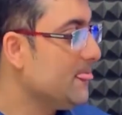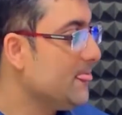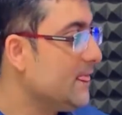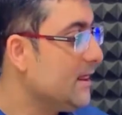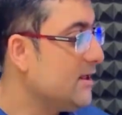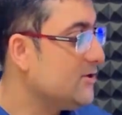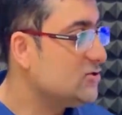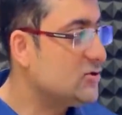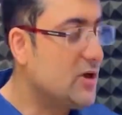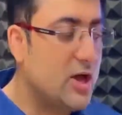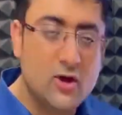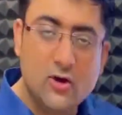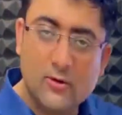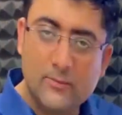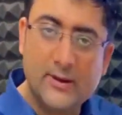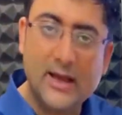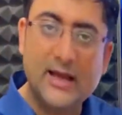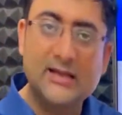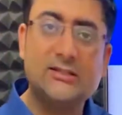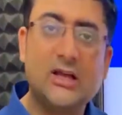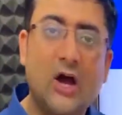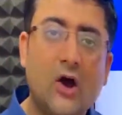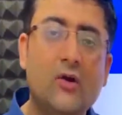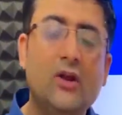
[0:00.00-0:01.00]
So I hope
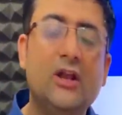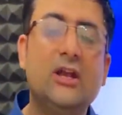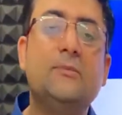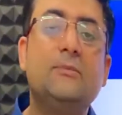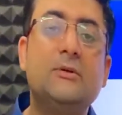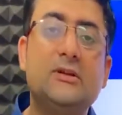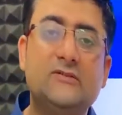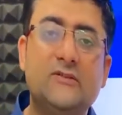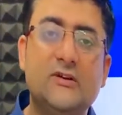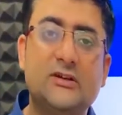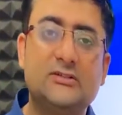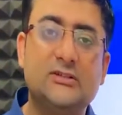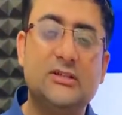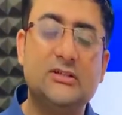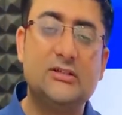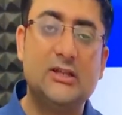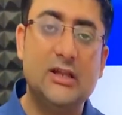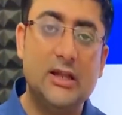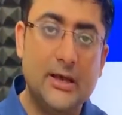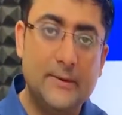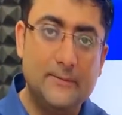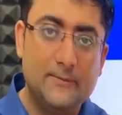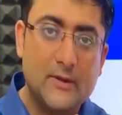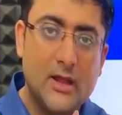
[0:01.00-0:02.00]
guys how litmus works is
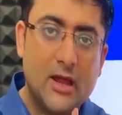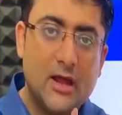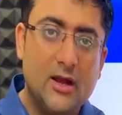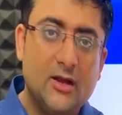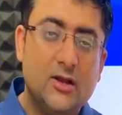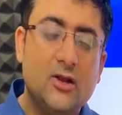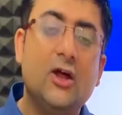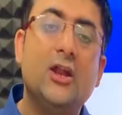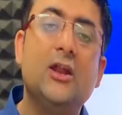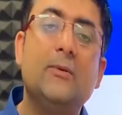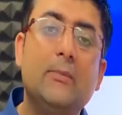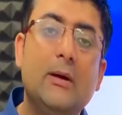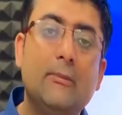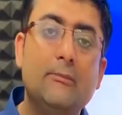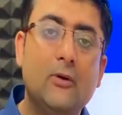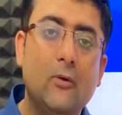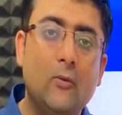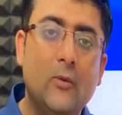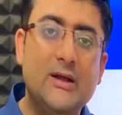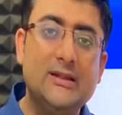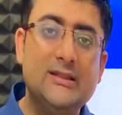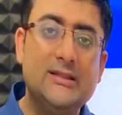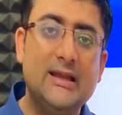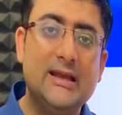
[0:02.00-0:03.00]
clear. Now remember
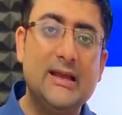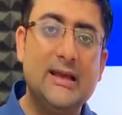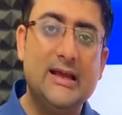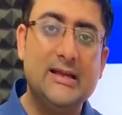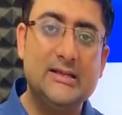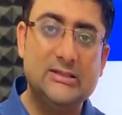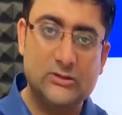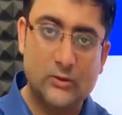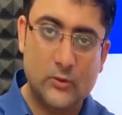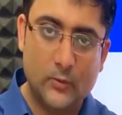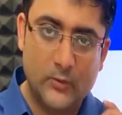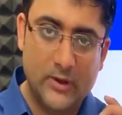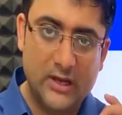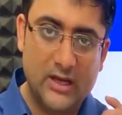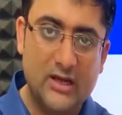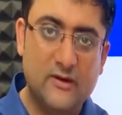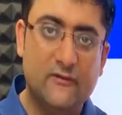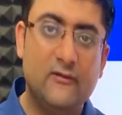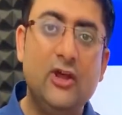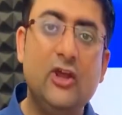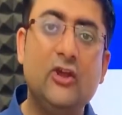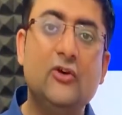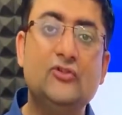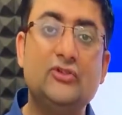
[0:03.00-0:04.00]
one thing guys,
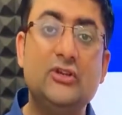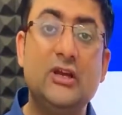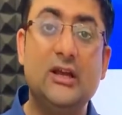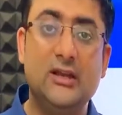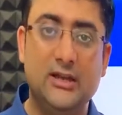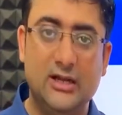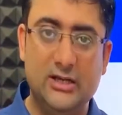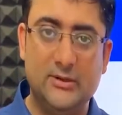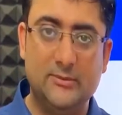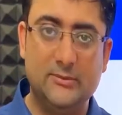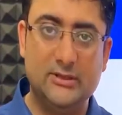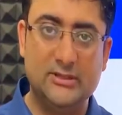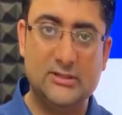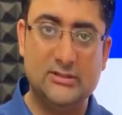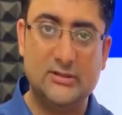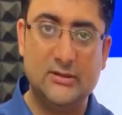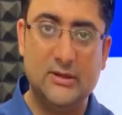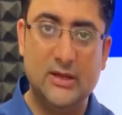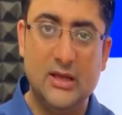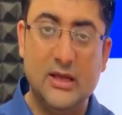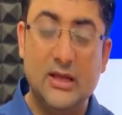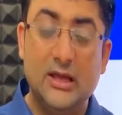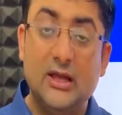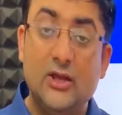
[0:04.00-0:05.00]
whenever using litmus,
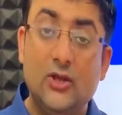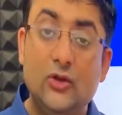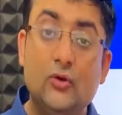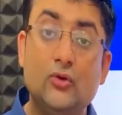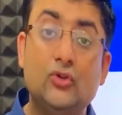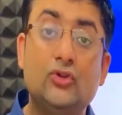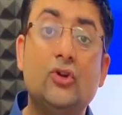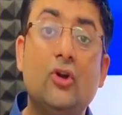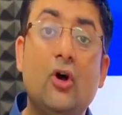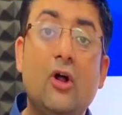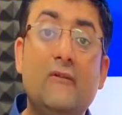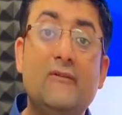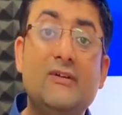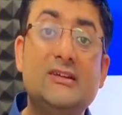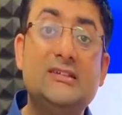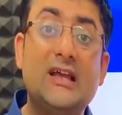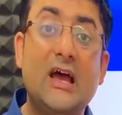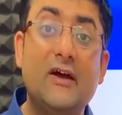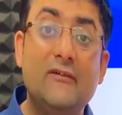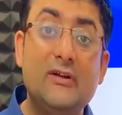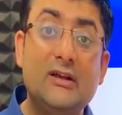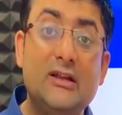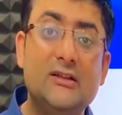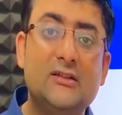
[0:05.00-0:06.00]
you should always
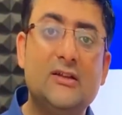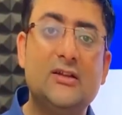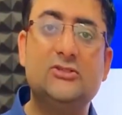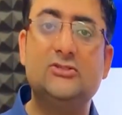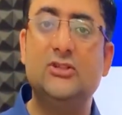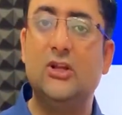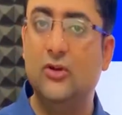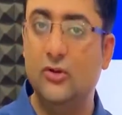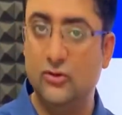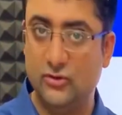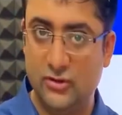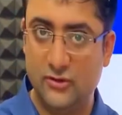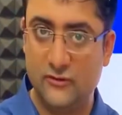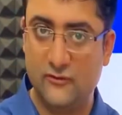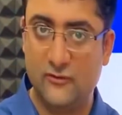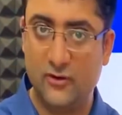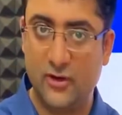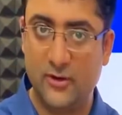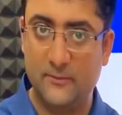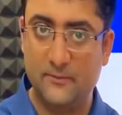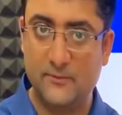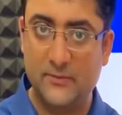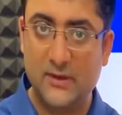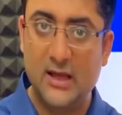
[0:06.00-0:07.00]
have it in the solution
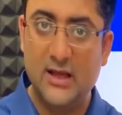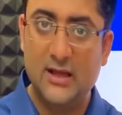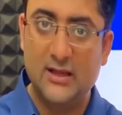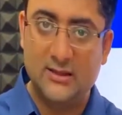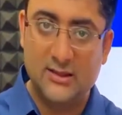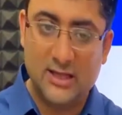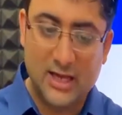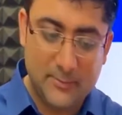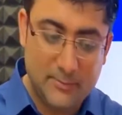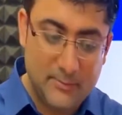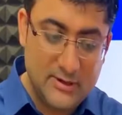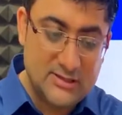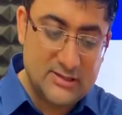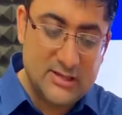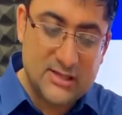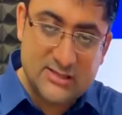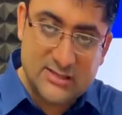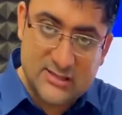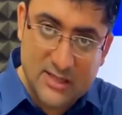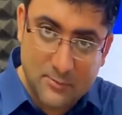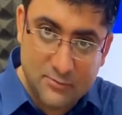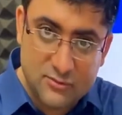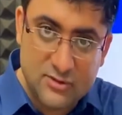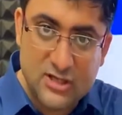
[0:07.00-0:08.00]
form. That means the
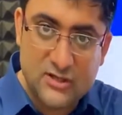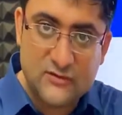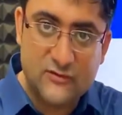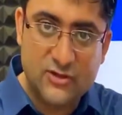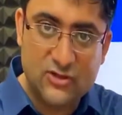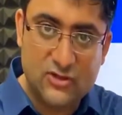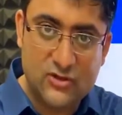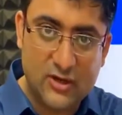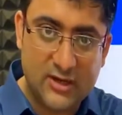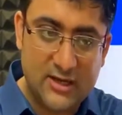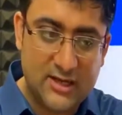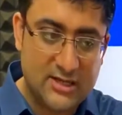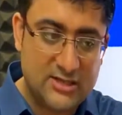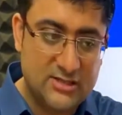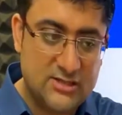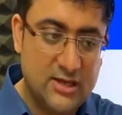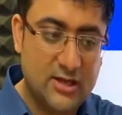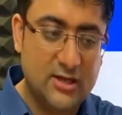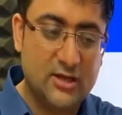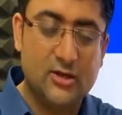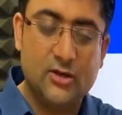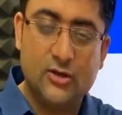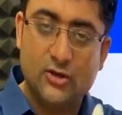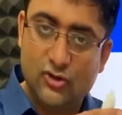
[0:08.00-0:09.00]
substance which you are
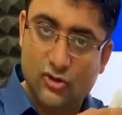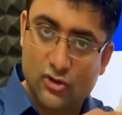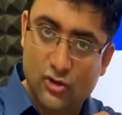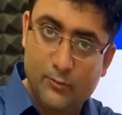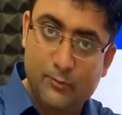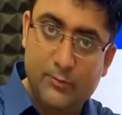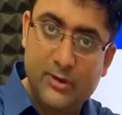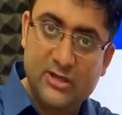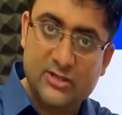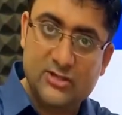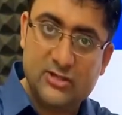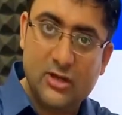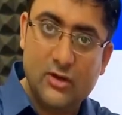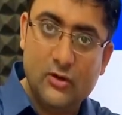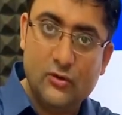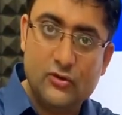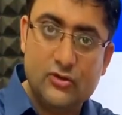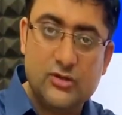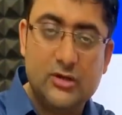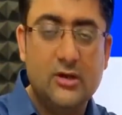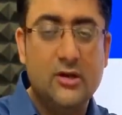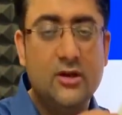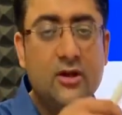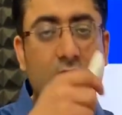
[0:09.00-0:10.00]
testing should be a
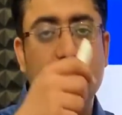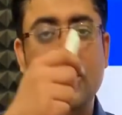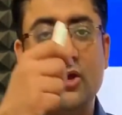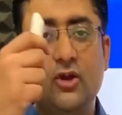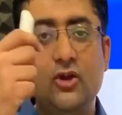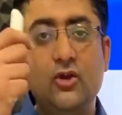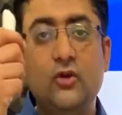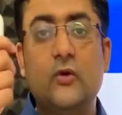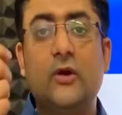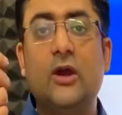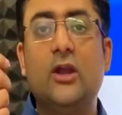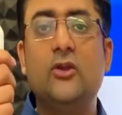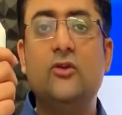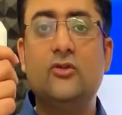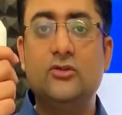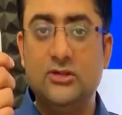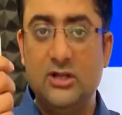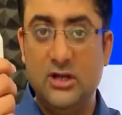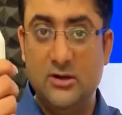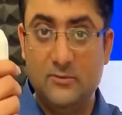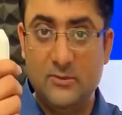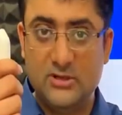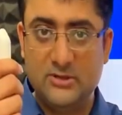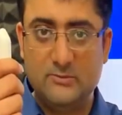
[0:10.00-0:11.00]
solution. You can use
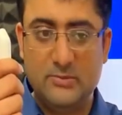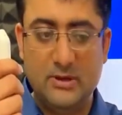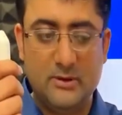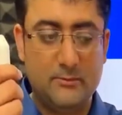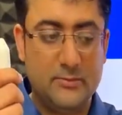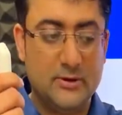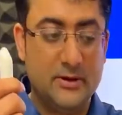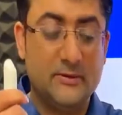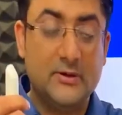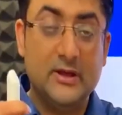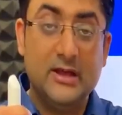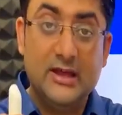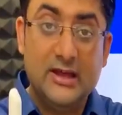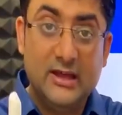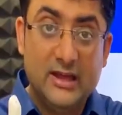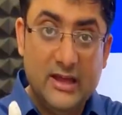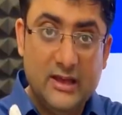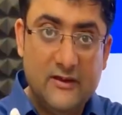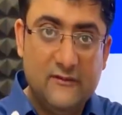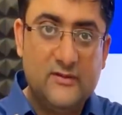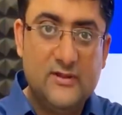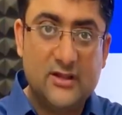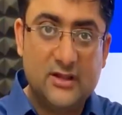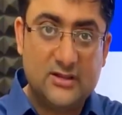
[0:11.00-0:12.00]
litmus paper.
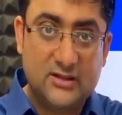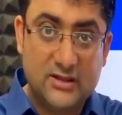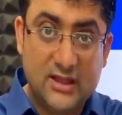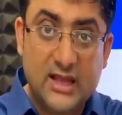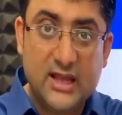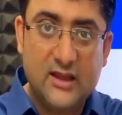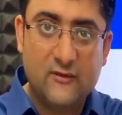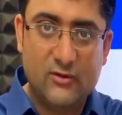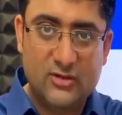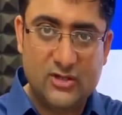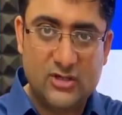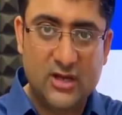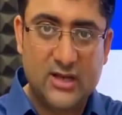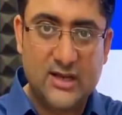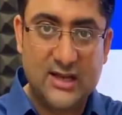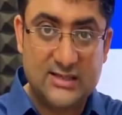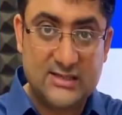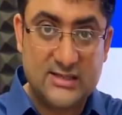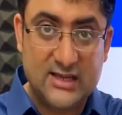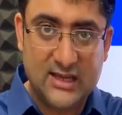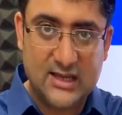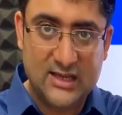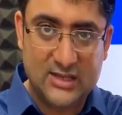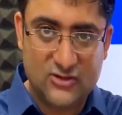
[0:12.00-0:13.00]
If the thing which you're
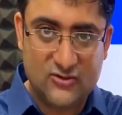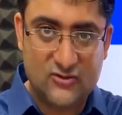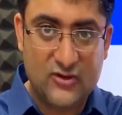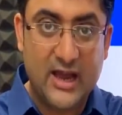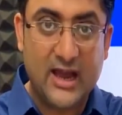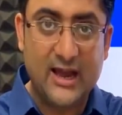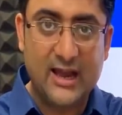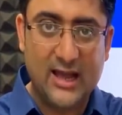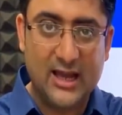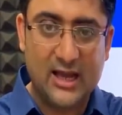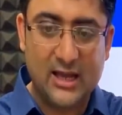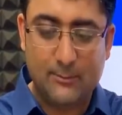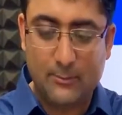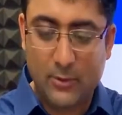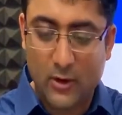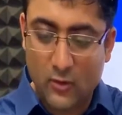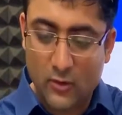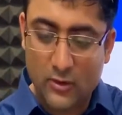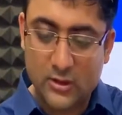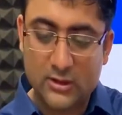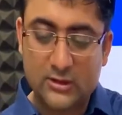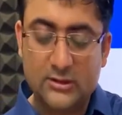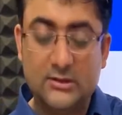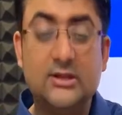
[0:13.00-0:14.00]
testing is dry like a
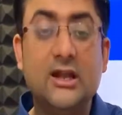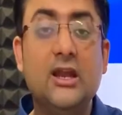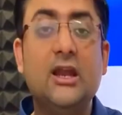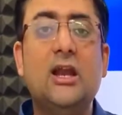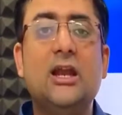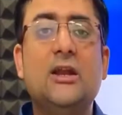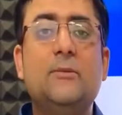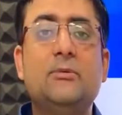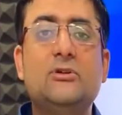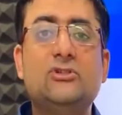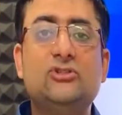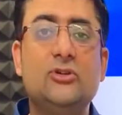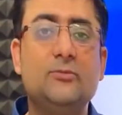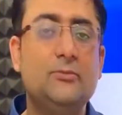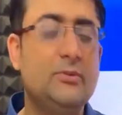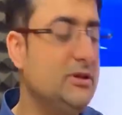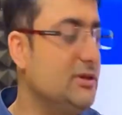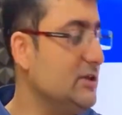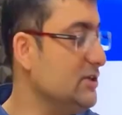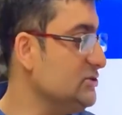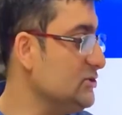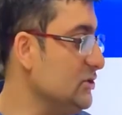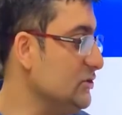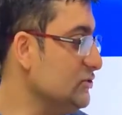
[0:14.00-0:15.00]
powder, then litmus should be in
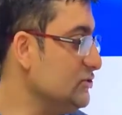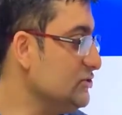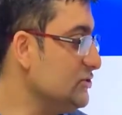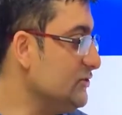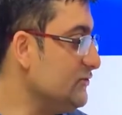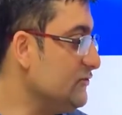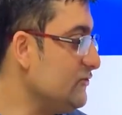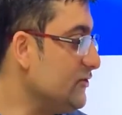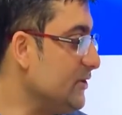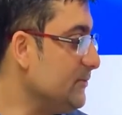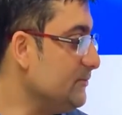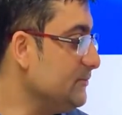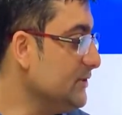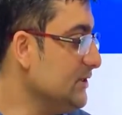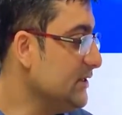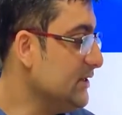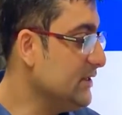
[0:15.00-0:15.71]
the solution form.